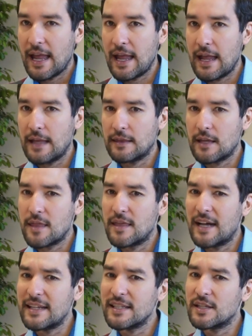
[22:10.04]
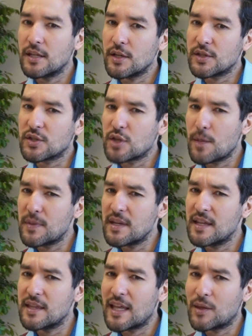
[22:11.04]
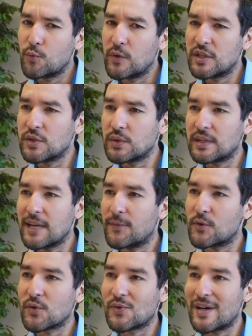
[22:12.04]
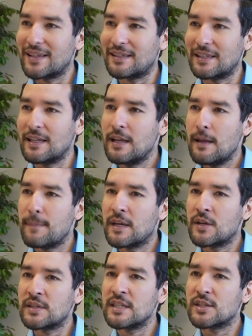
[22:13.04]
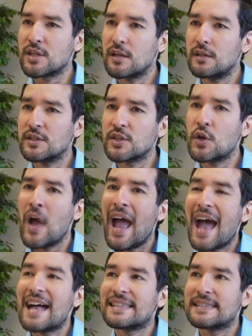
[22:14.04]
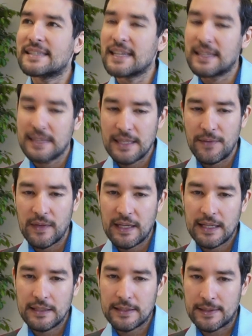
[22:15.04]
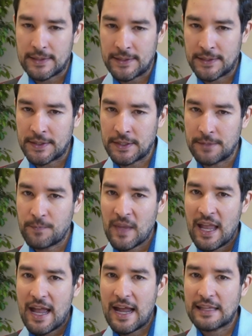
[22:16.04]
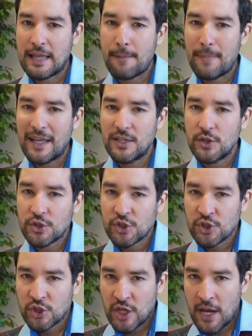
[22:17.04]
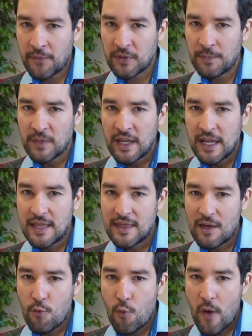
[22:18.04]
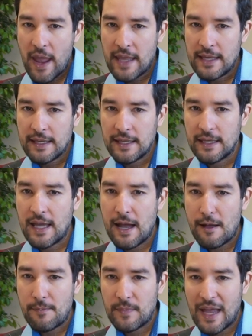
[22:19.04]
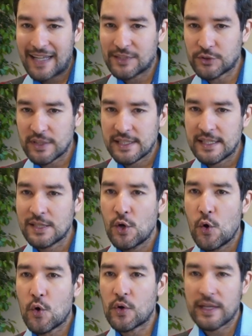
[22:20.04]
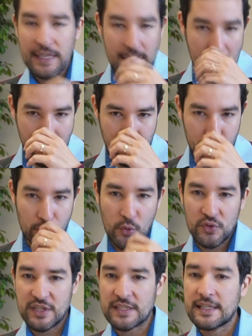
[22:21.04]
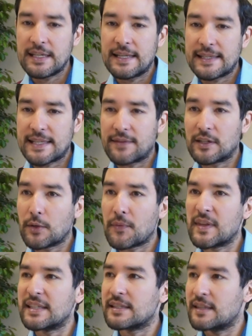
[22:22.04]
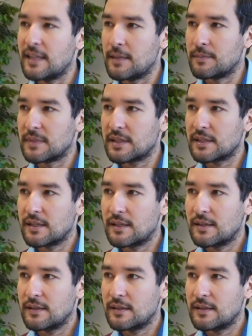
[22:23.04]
And that is not something that we should take for granted because it's also a significant turn and a major shift in the way he addresses or he approaches several of these themes.